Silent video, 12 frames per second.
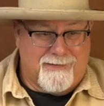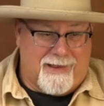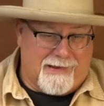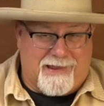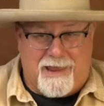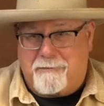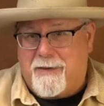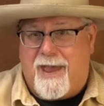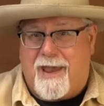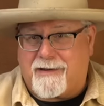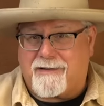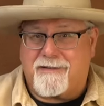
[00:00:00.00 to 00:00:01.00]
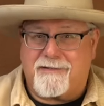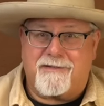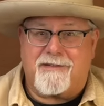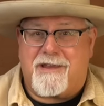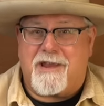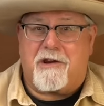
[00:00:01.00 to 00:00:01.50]
I came back
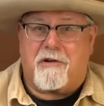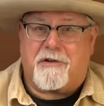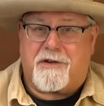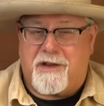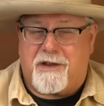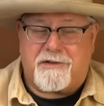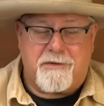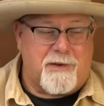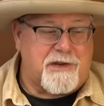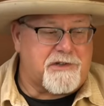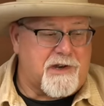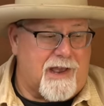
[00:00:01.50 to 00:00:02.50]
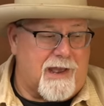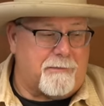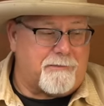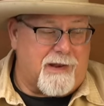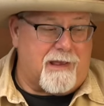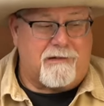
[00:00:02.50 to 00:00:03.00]
here to my shop.
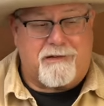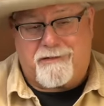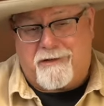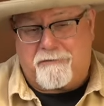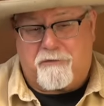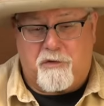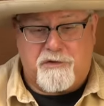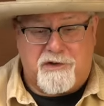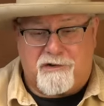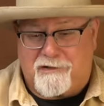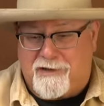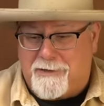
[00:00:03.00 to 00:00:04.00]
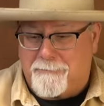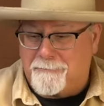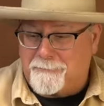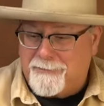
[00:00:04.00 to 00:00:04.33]
Now, unfortunately,